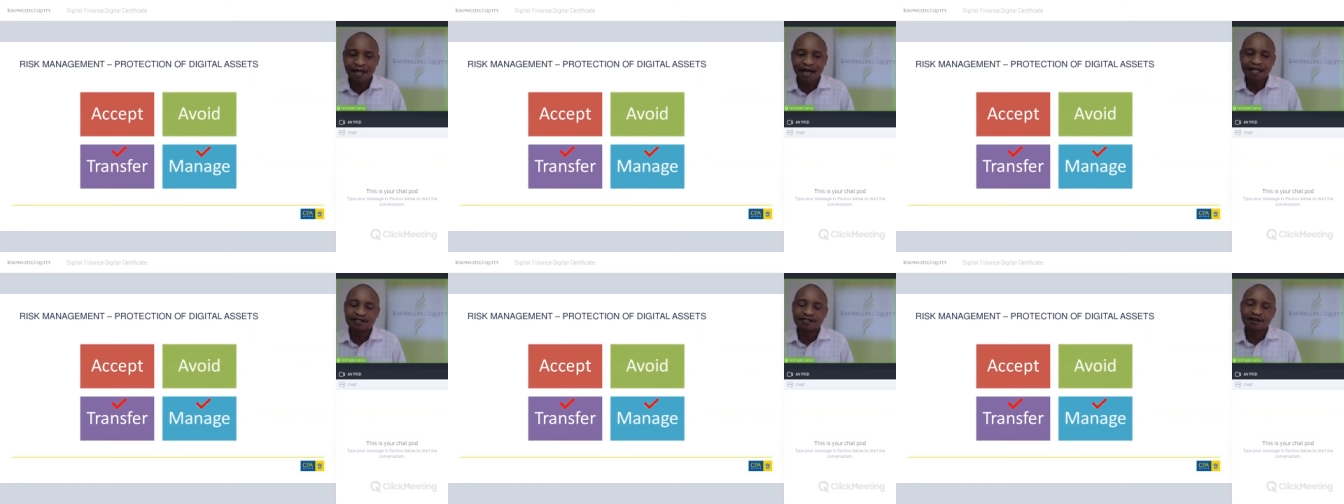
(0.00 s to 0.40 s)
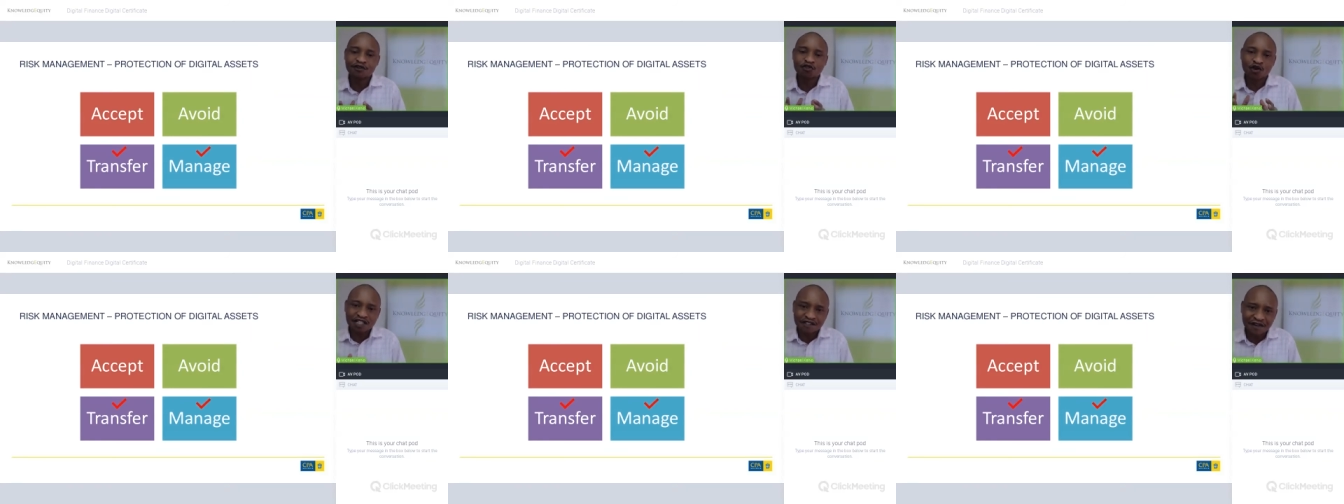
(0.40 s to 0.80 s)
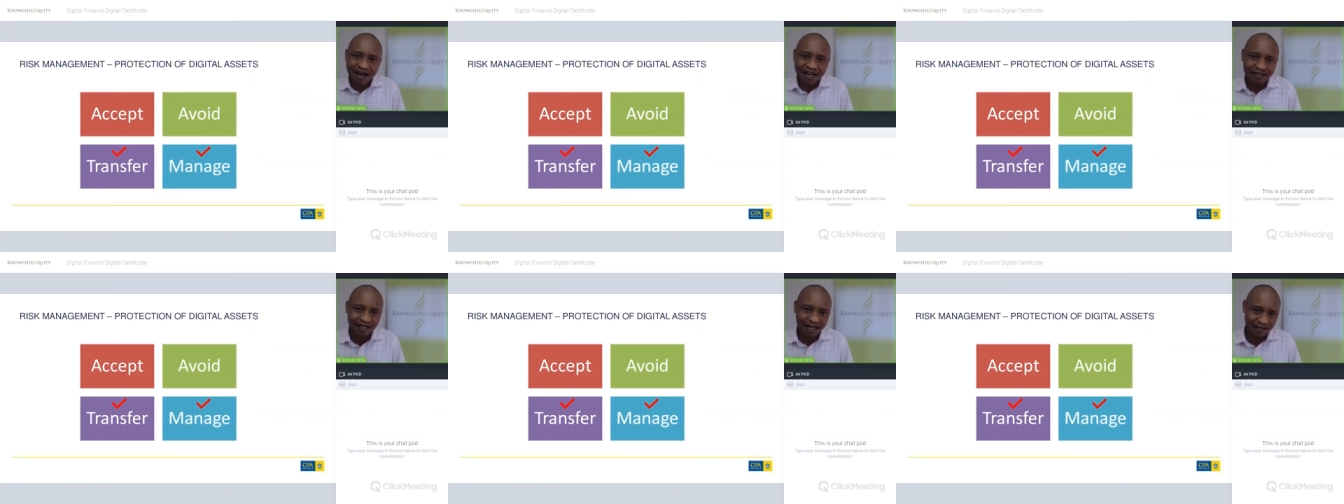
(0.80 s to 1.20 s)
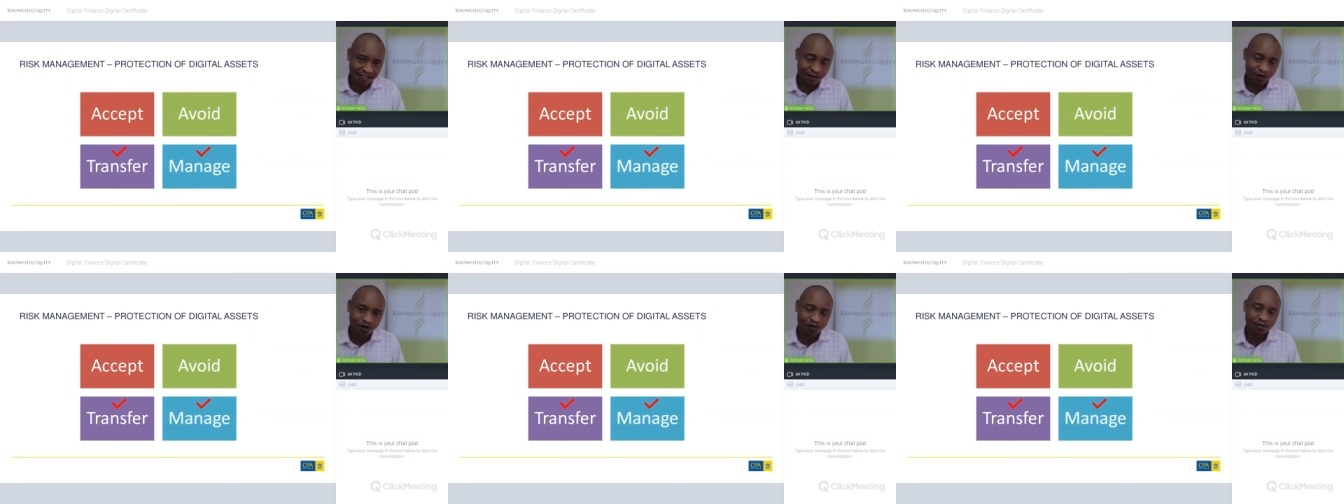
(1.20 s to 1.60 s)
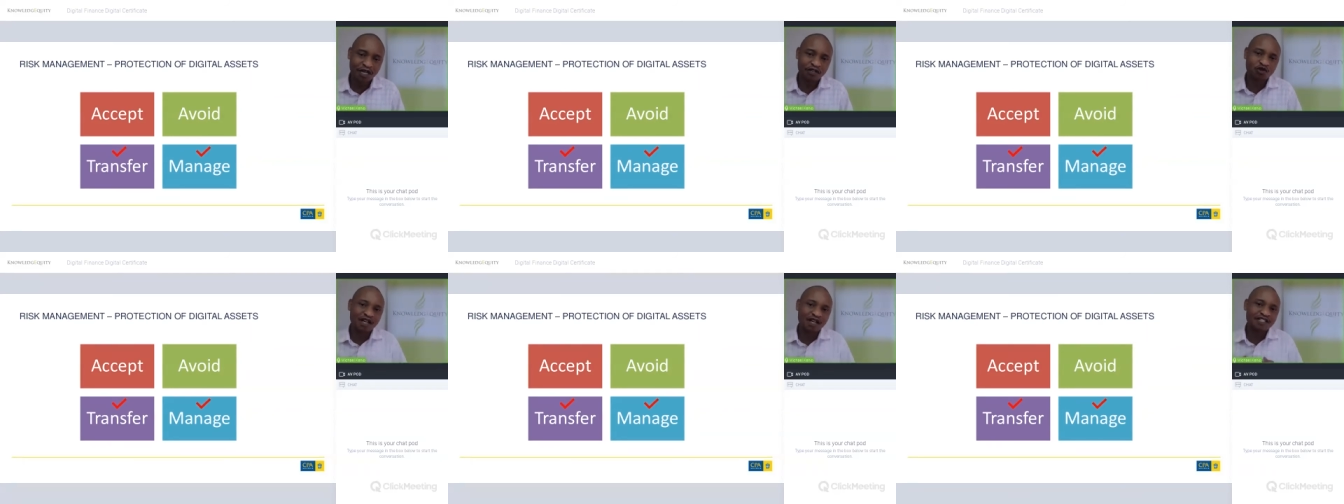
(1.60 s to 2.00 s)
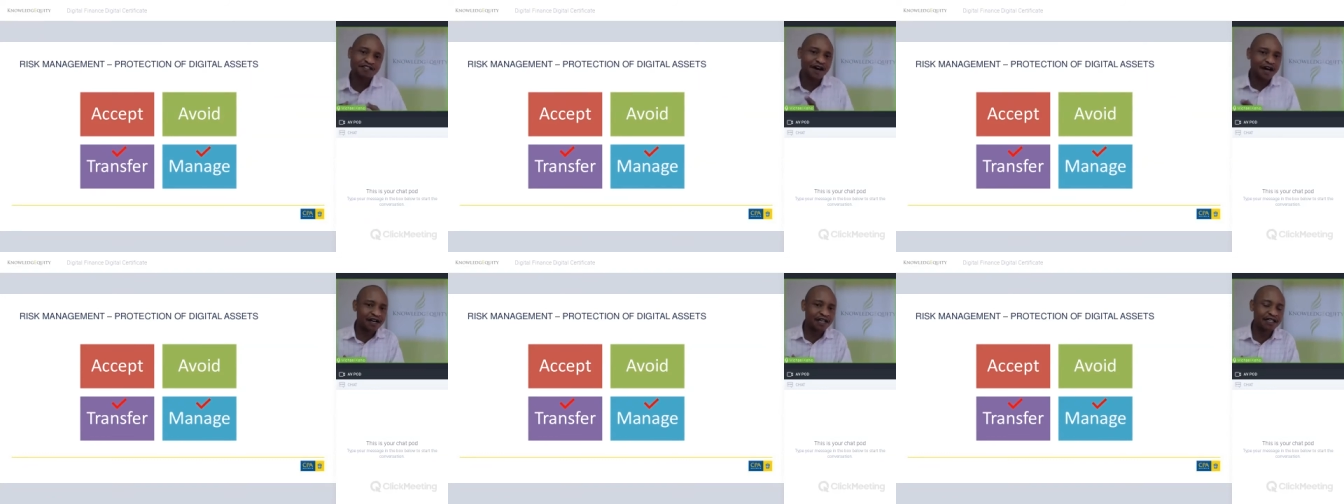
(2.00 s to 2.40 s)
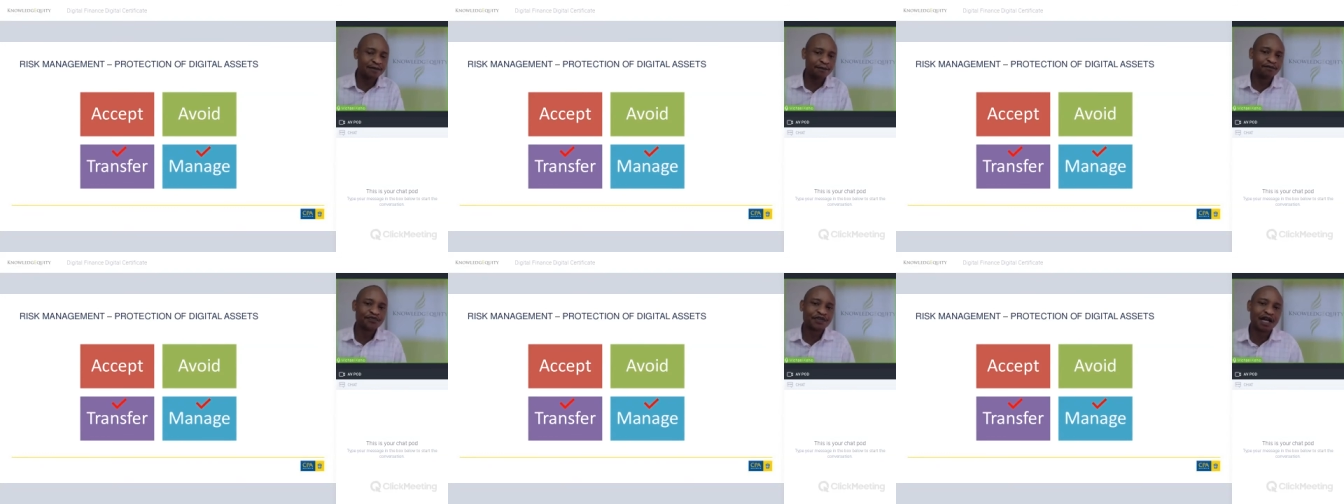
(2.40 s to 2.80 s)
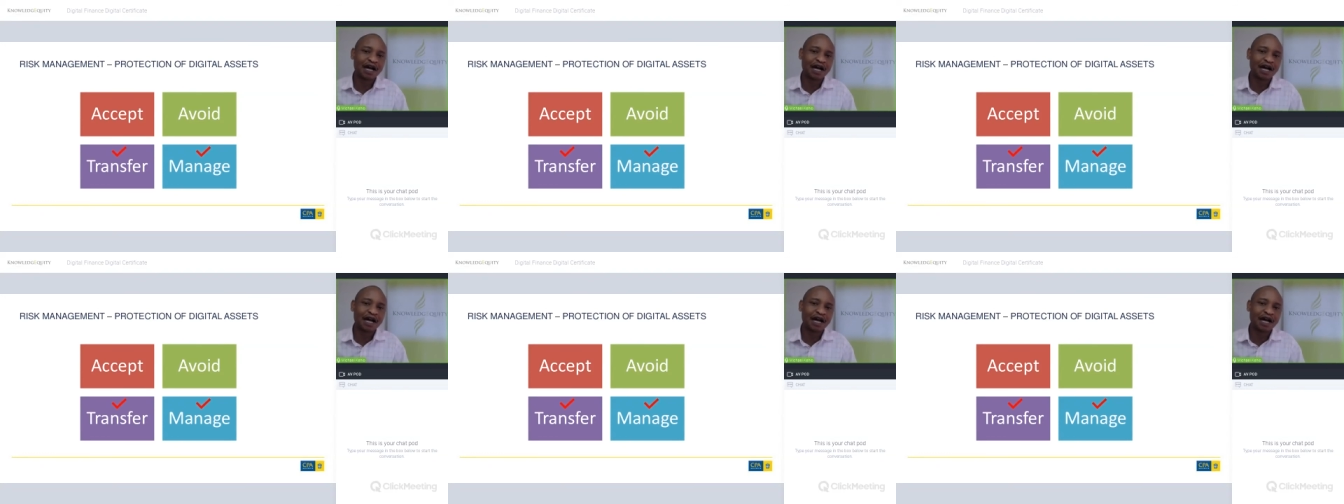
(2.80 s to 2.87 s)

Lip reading: And so transferring the risk could be transferring